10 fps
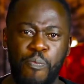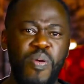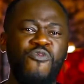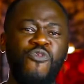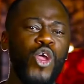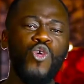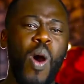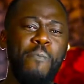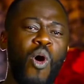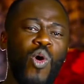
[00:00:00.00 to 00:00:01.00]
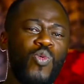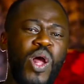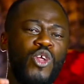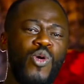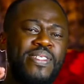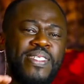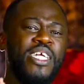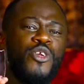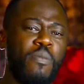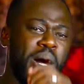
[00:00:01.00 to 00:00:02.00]
Before you were born, while you are
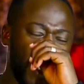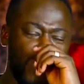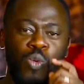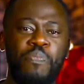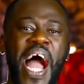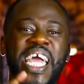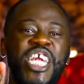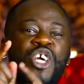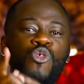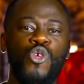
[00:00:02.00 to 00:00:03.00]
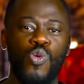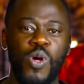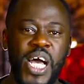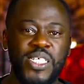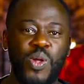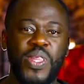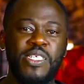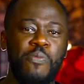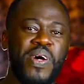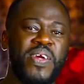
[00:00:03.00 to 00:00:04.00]
still in your mother's womb, I knew you. So the
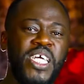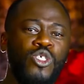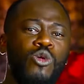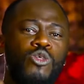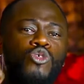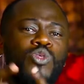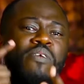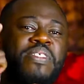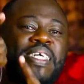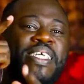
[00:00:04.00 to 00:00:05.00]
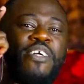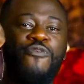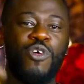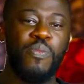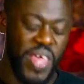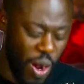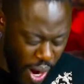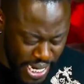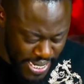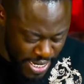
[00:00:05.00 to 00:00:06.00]
separation should have started from there.
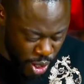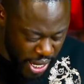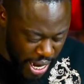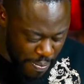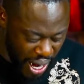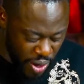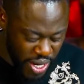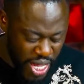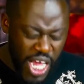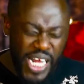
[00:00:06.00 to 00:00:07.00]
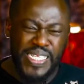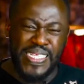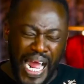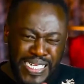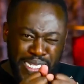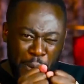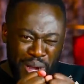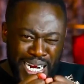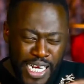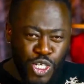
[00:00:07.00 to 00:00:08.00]
What is he talking about? That
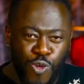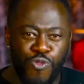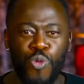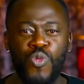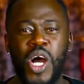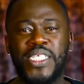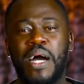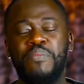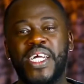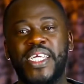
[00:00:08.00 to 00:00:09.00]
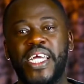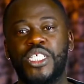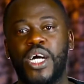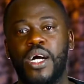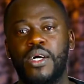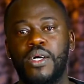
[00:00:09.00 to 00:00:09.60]
separation from your Adamic nature.